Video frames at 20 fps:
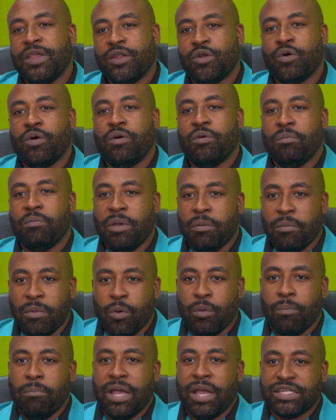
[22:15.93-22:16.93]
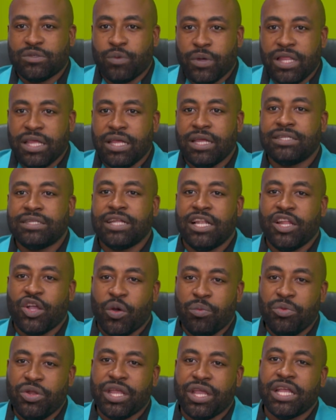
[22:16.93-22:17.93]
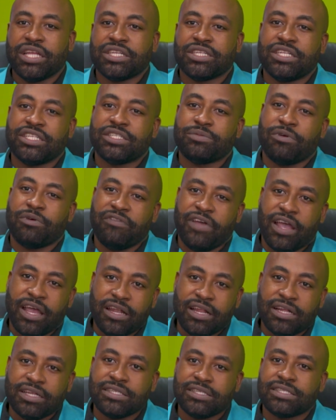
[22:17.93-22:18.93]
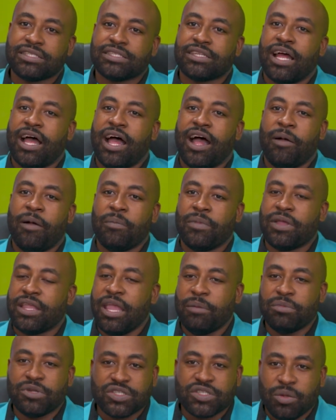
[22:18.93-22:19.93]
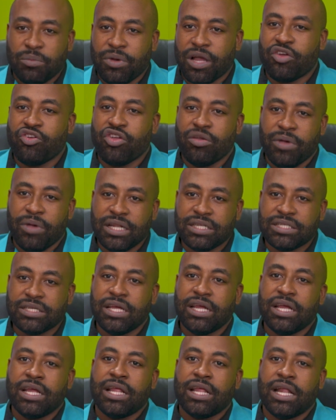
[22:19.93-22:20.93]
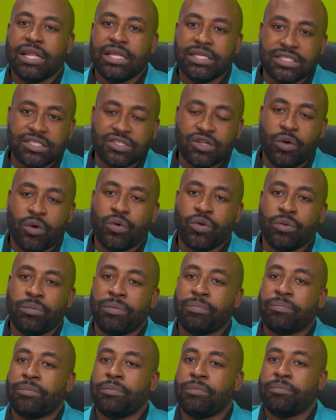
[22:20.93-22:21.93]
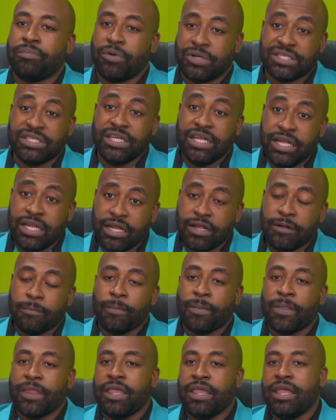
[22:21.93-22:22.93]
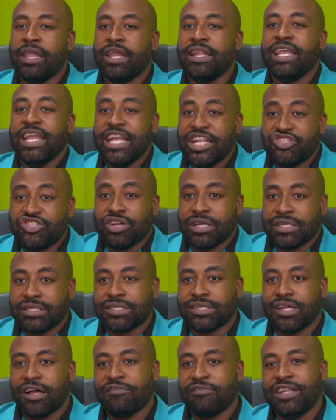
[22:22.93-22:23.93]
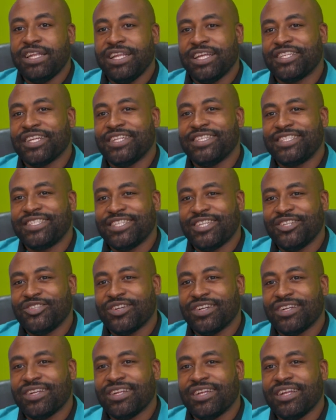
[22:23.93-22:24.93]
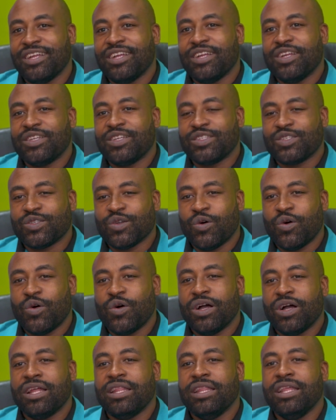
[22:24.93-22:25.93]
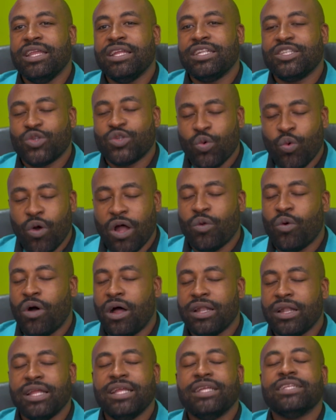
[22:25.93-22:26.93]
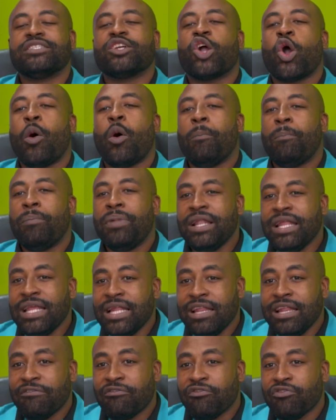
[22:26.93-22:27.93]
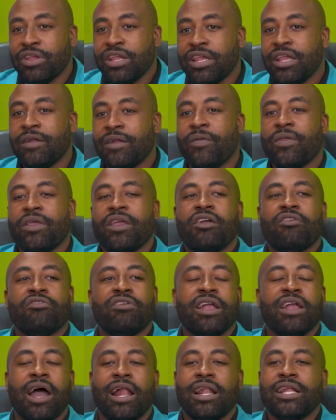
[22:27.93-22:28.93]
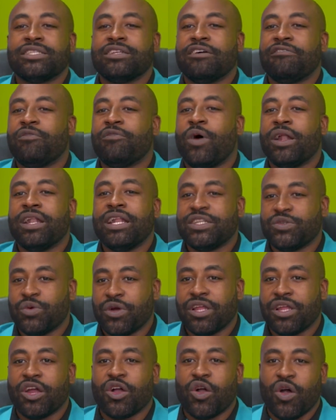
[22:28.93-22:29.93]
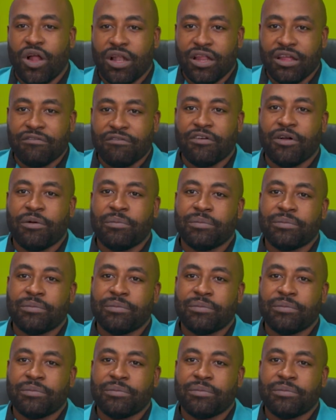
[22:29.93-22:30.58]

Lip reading: you know, met with the telecommunications providers, came to some agreement, and this is how we'll be proceeding in the interest of the nation's children. So the 211 is completely free, regardless of what network you're calling from.